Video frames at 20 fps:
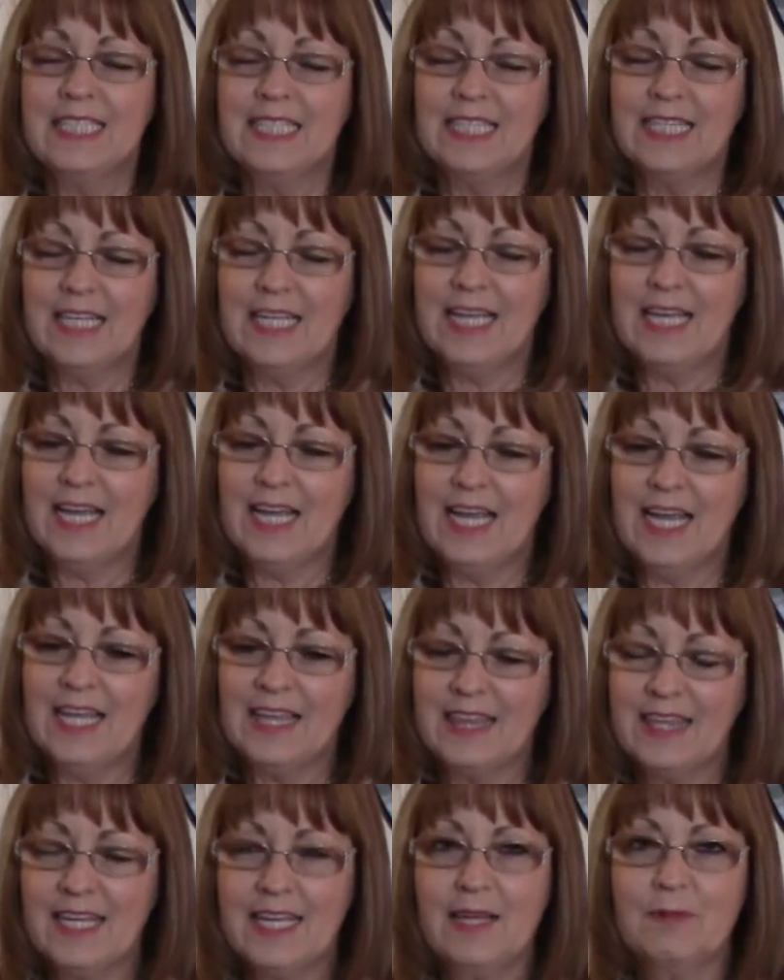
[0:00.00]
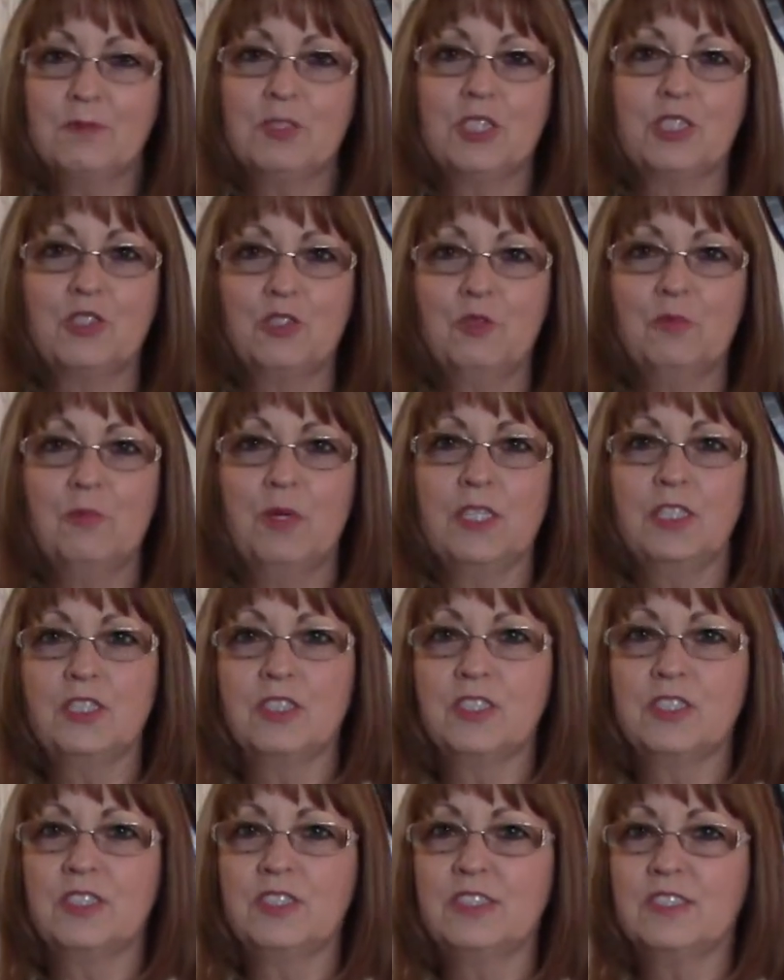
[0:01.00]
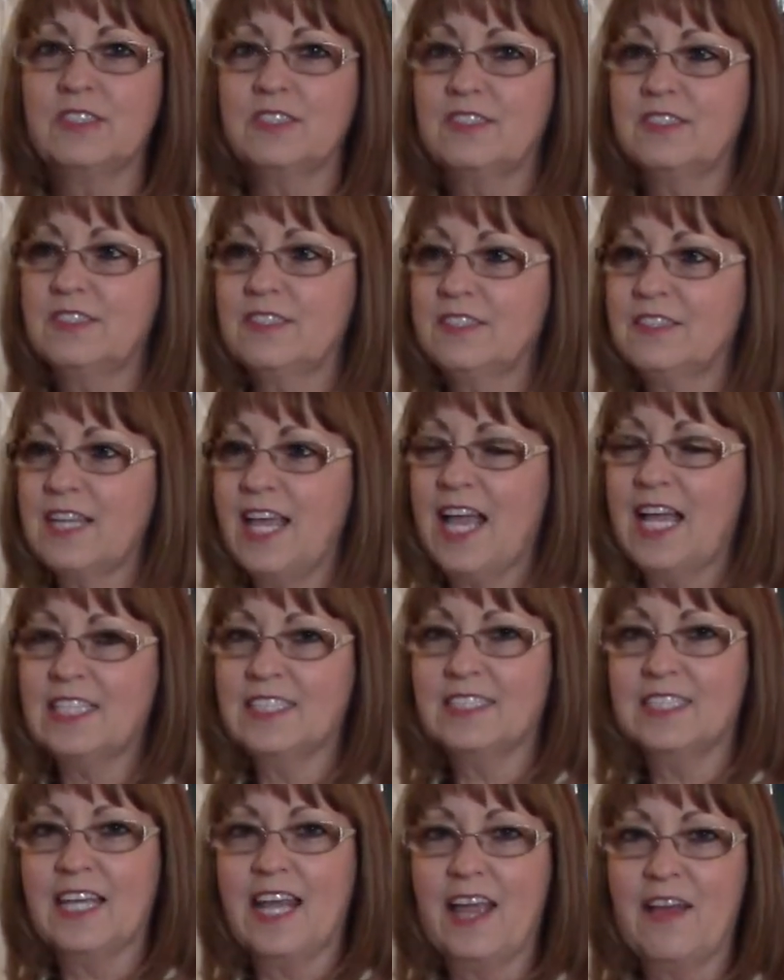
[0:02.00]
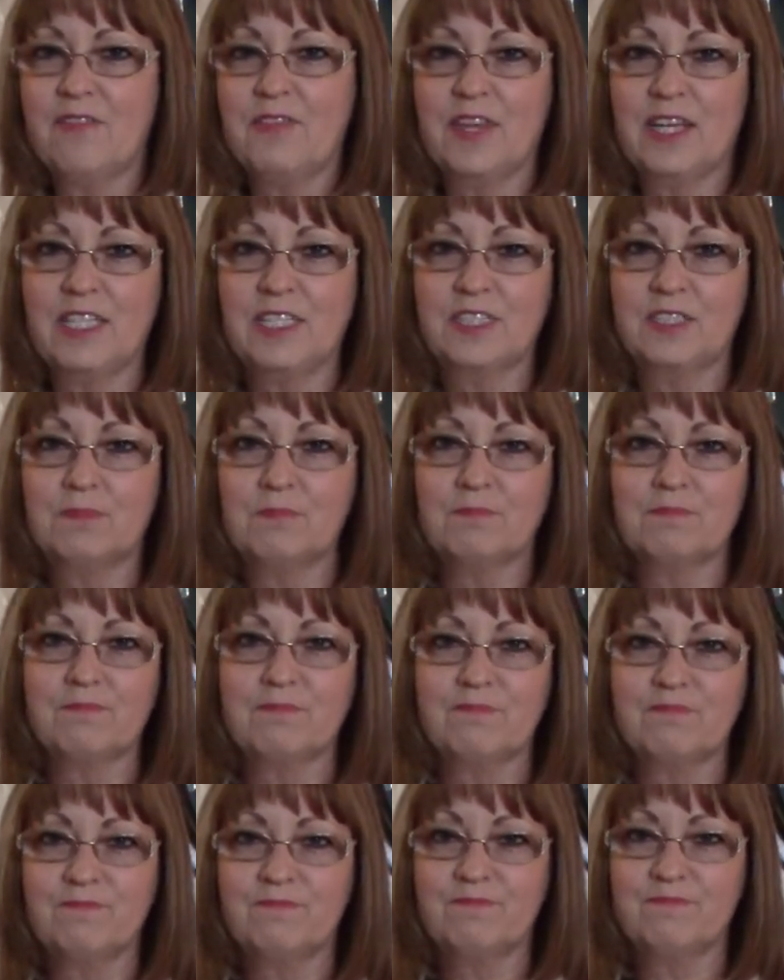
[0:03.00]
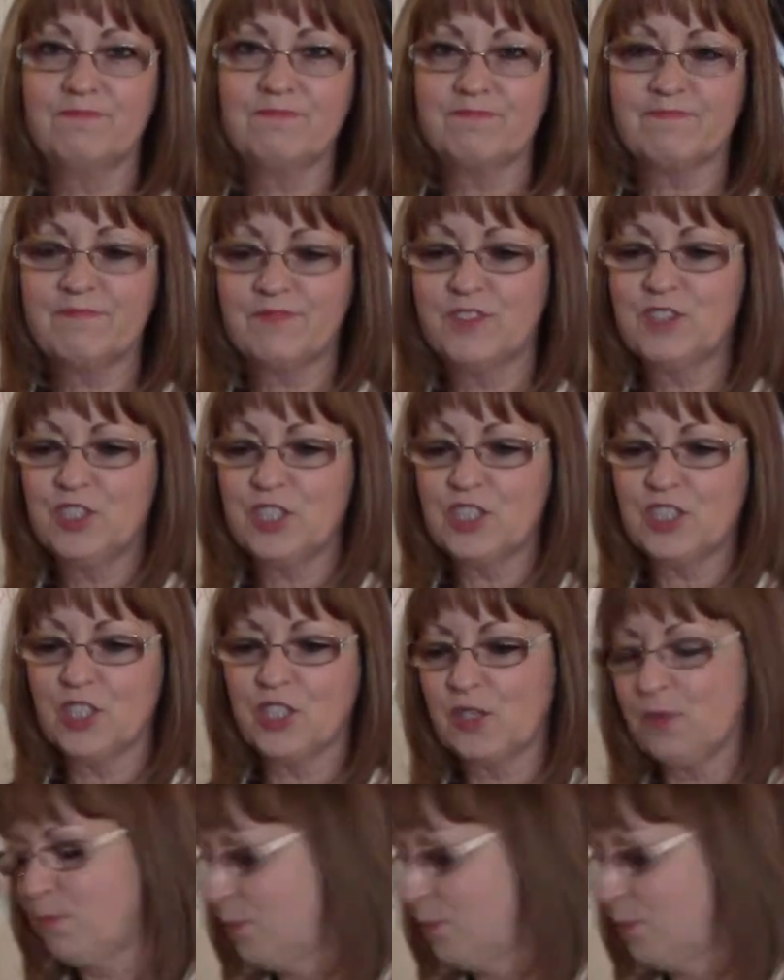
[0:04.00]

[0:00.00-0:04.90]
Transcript: I think I'm just too much, has to have things just looking